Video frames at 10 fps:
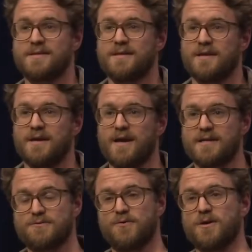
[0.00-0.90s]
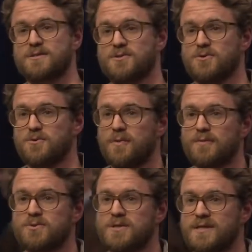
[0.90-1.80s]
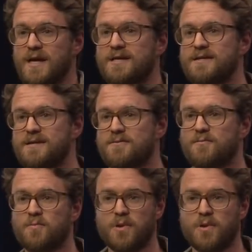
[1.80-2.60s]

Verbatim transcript: Mm-hmm. I guess for us to be able to detect the